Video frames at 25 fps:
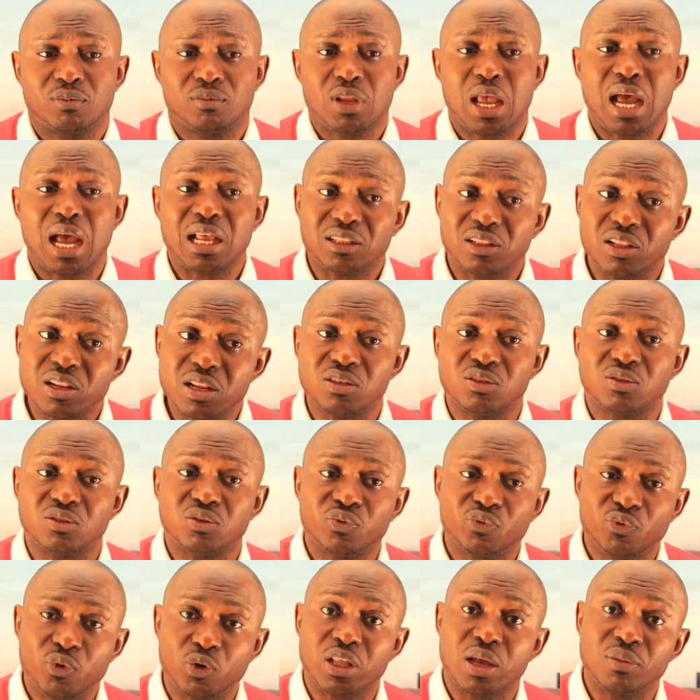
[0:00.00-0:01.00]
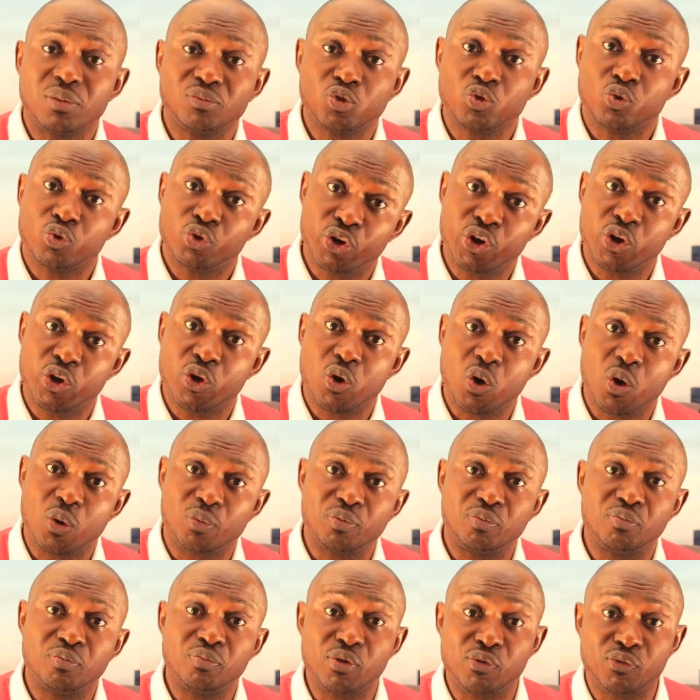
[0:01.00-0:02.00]
at least for them to grow
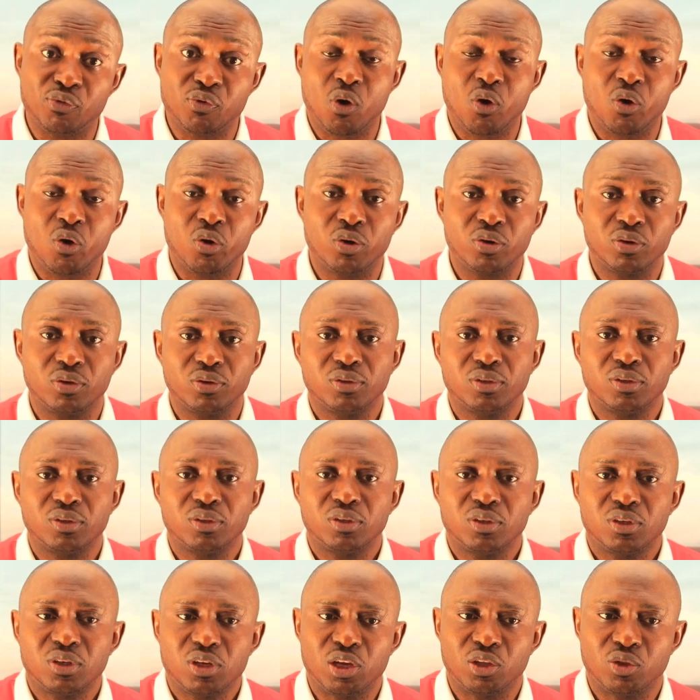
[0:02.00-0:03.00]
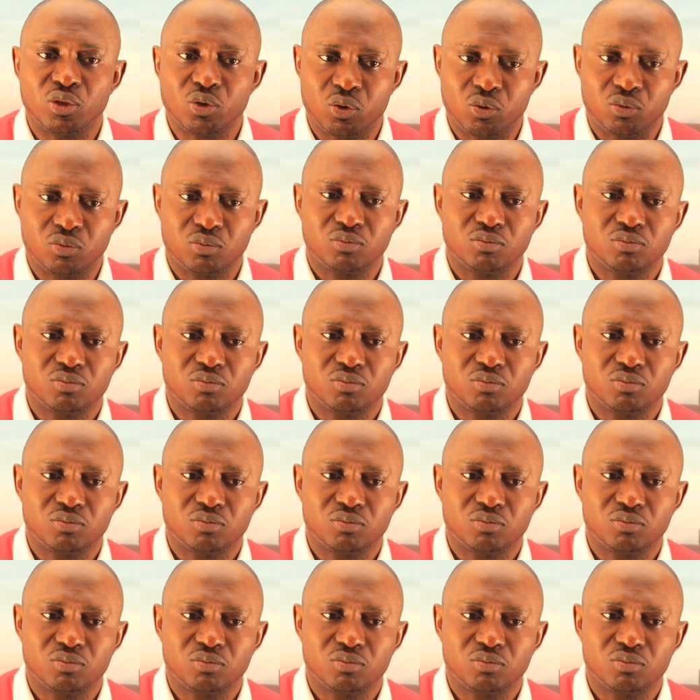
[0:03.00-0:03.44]
up before, you know,